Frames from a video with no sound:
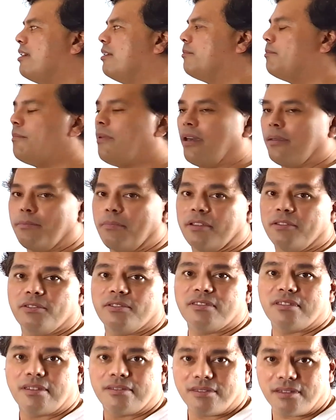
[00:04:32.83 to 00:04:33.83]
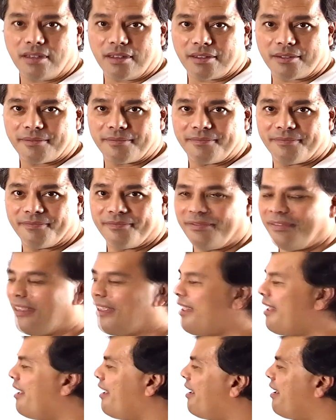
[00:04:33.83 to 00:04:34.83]
by matrix C.
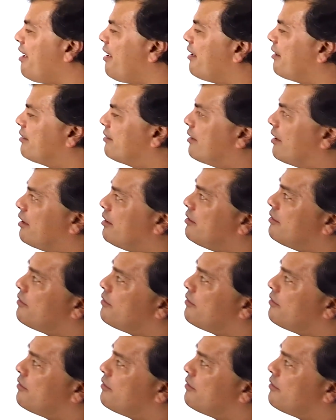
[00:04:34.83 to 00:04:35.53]
Then